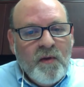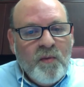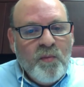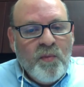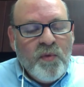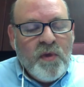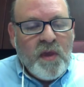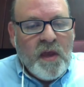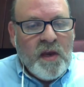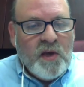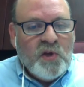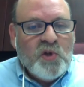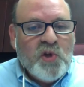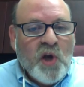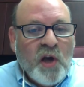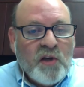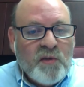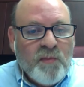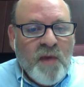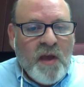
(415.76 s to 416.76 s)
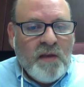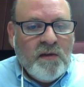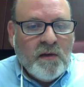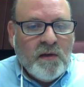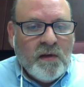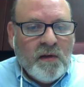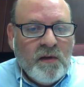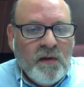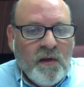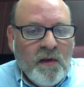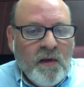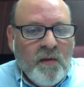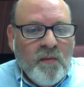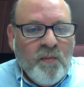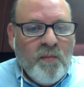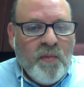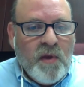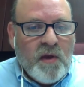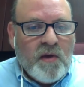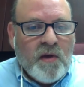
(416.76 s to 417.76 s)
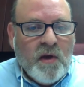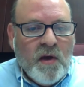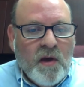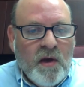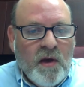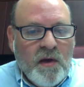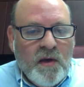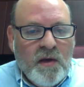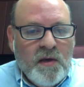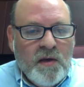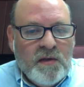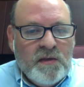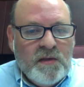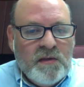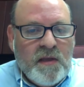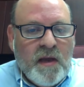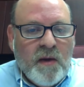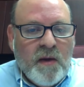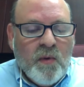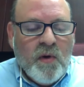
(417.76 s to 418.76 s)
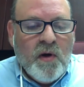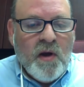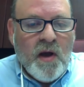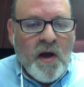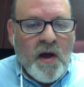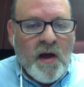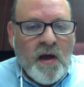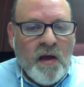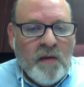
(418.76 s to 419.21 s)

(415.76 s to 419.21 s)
getting judgmental because they were not